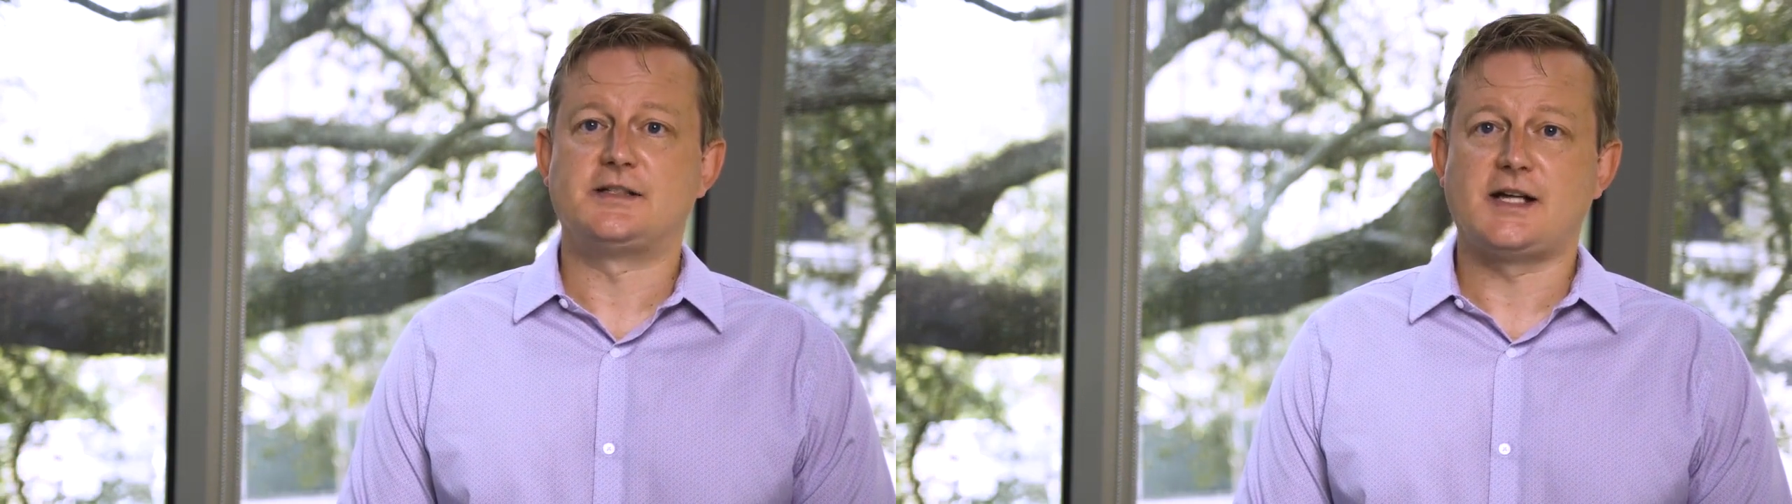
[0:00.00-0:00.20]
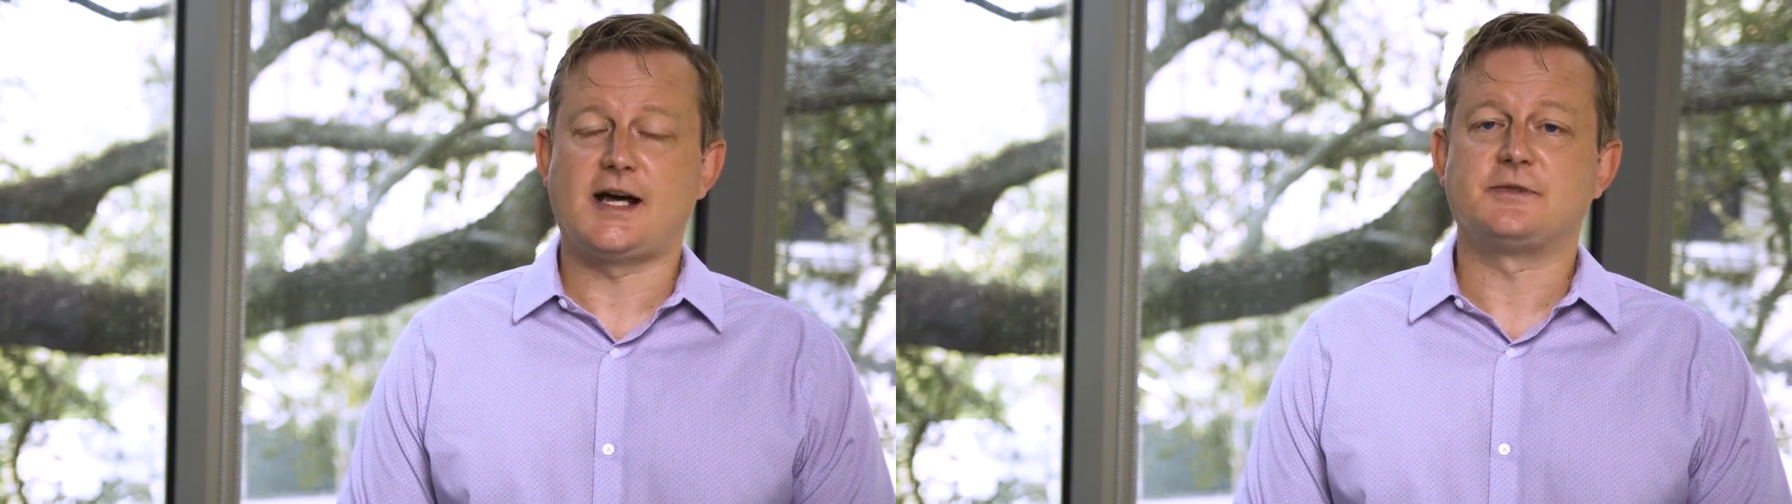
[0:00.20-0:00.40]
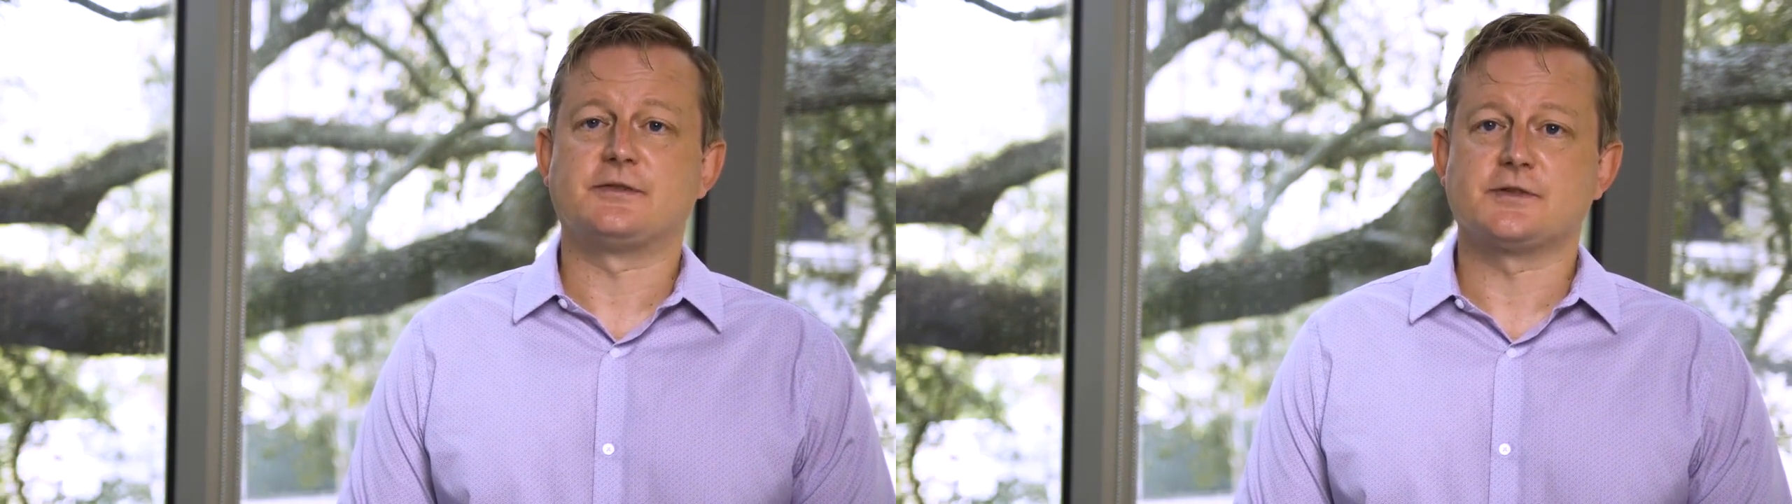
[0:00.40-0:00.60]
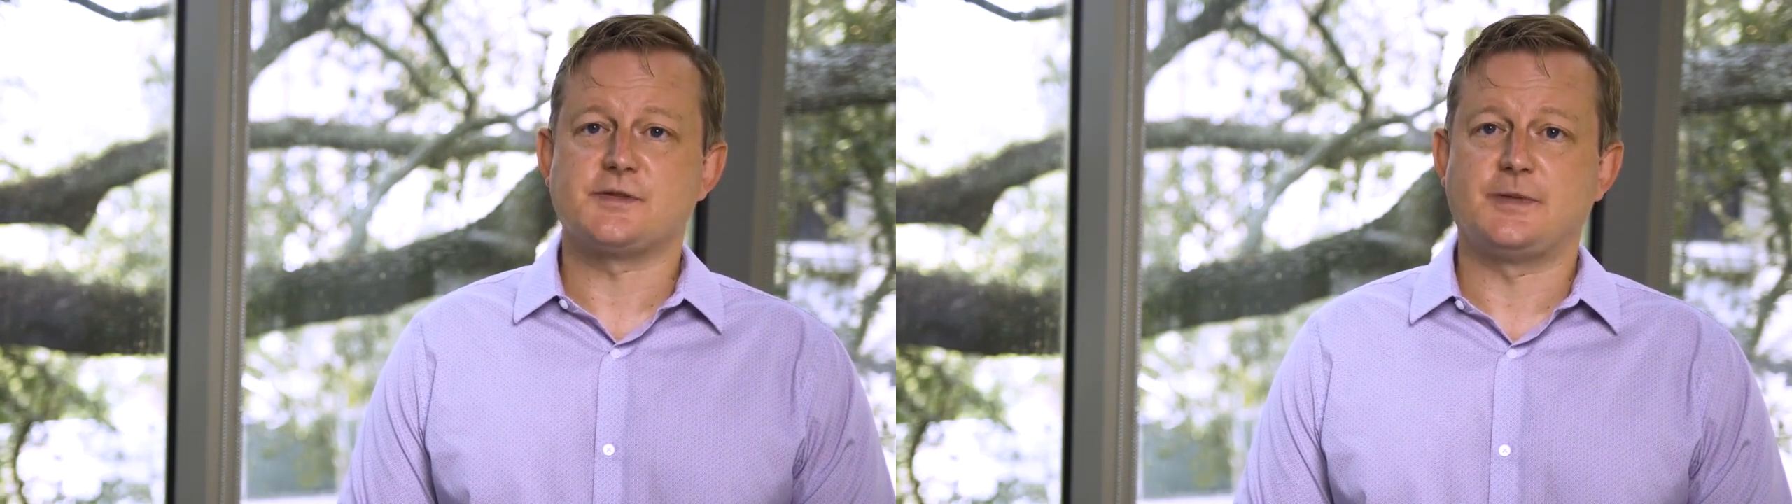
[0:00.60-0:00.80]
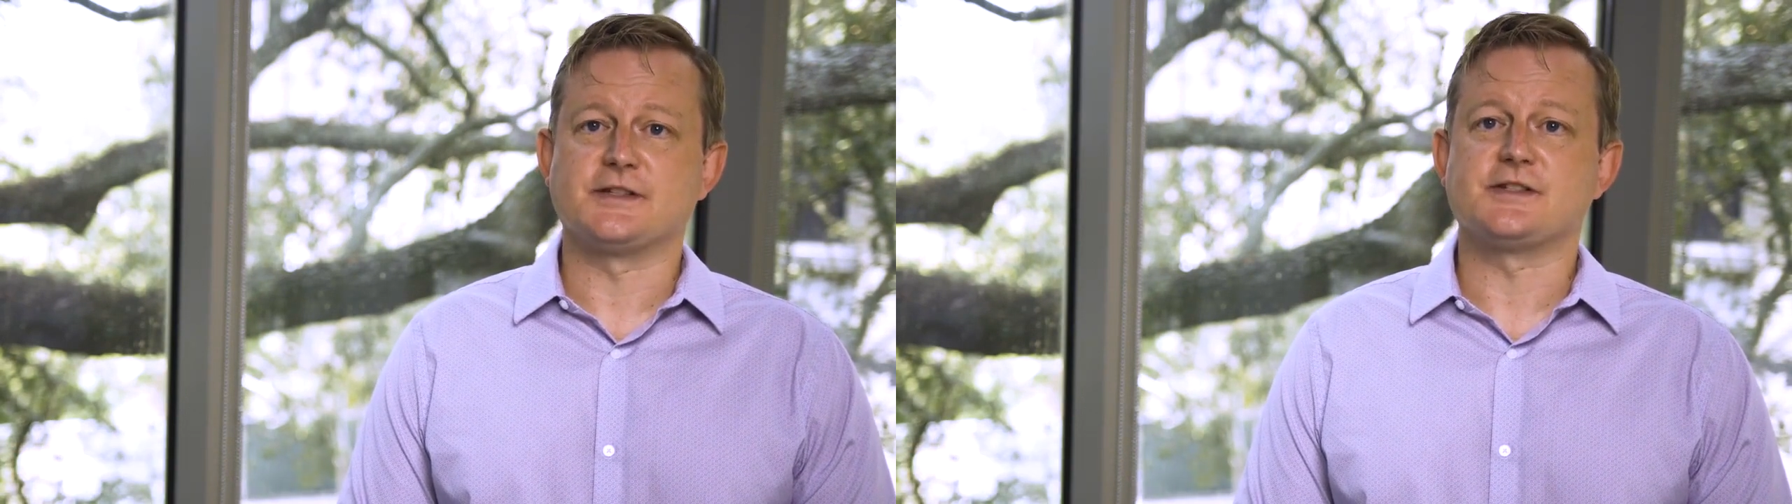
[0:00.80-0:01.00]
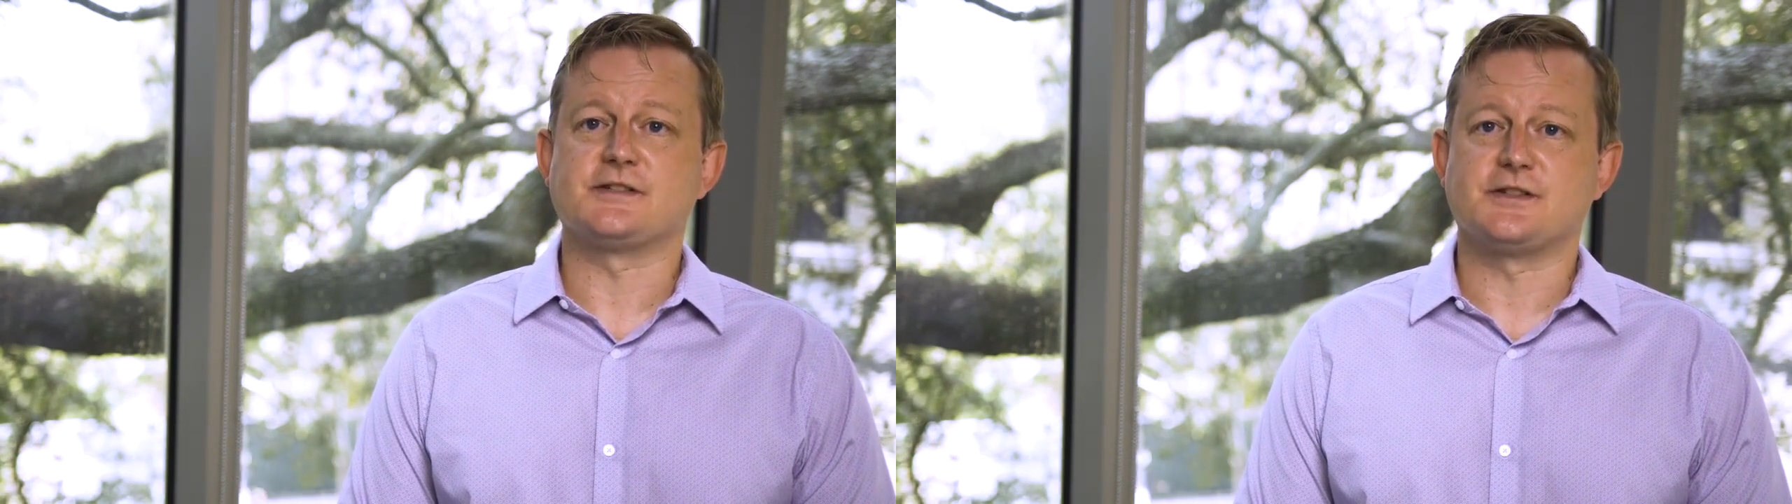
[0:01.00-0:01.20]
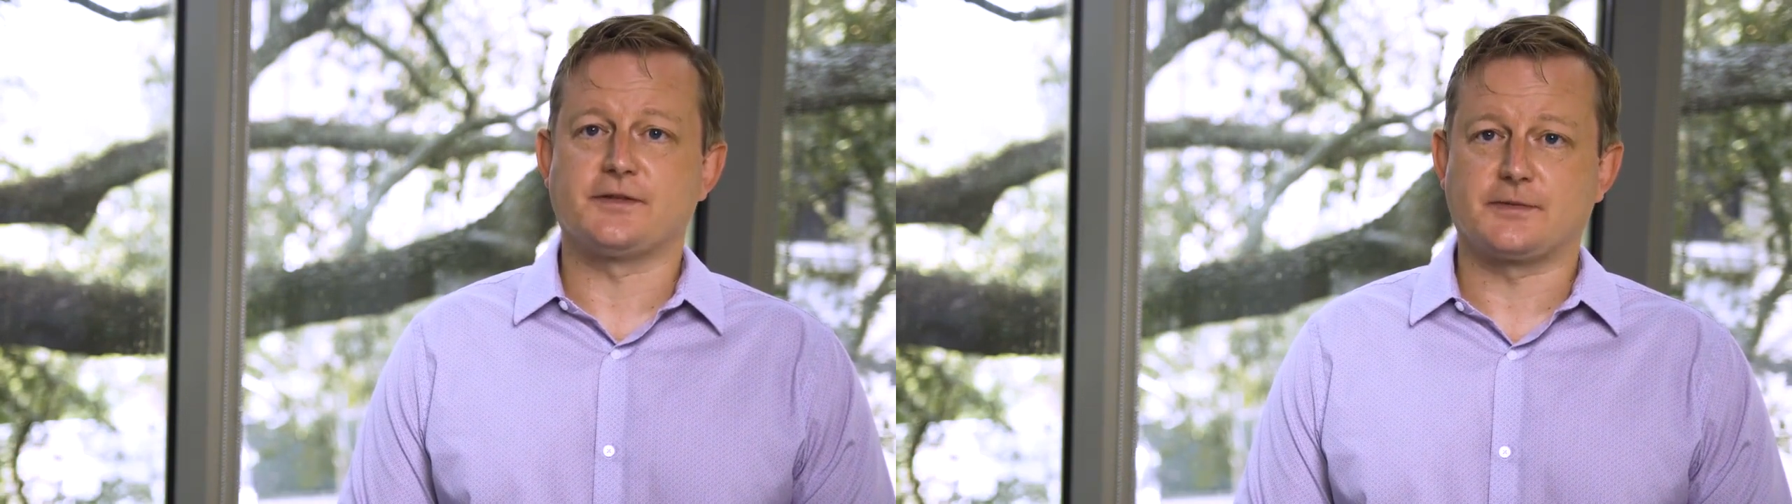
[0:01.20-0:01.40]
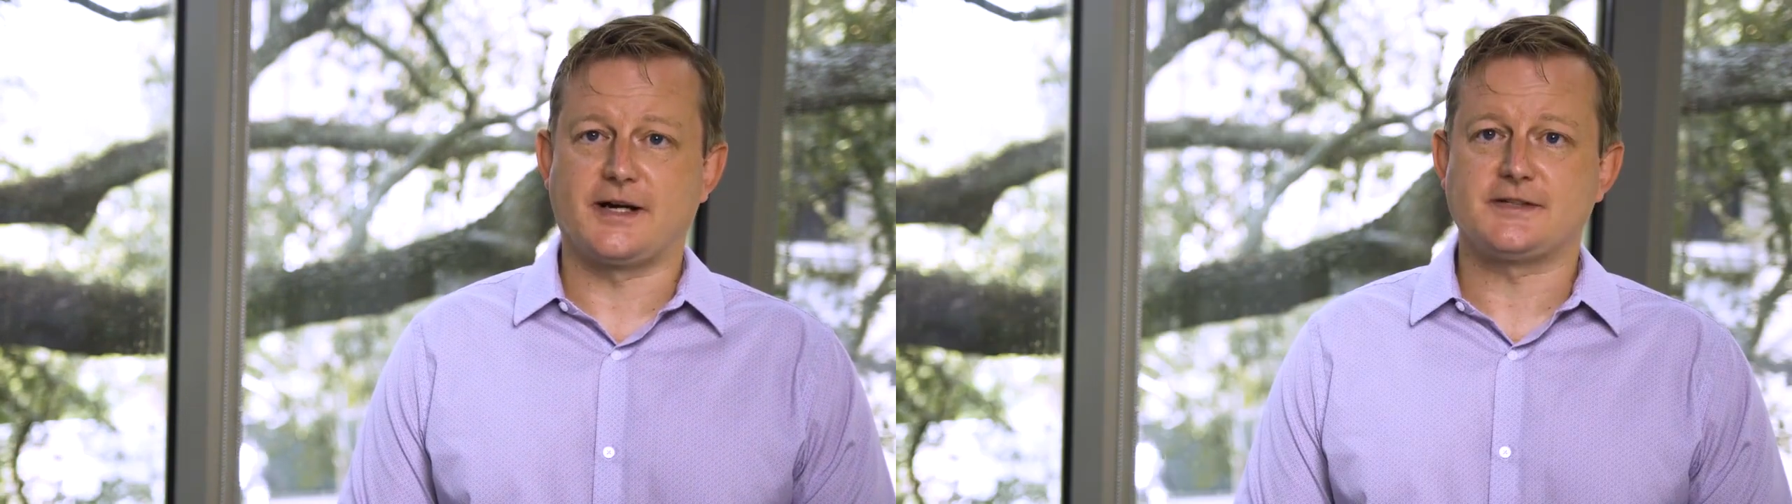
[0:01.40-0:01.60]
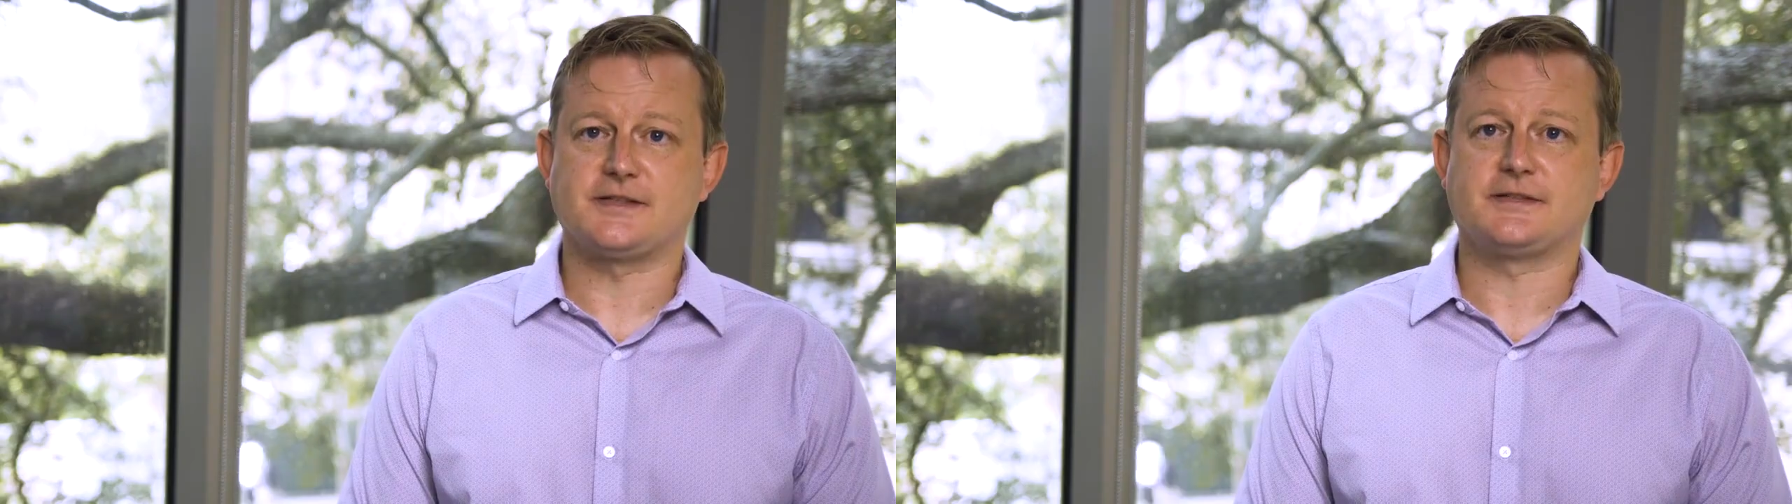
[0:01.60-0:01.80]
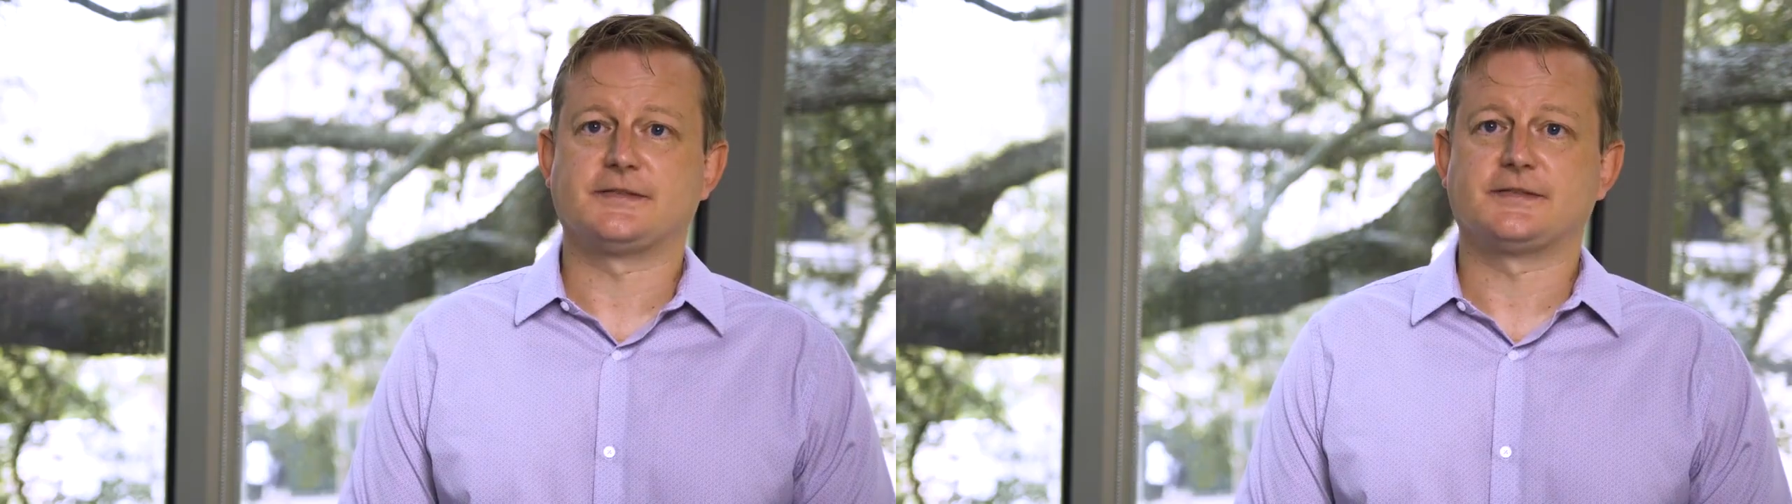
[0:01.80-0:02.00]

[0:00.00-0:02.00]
adaptive responses to threat.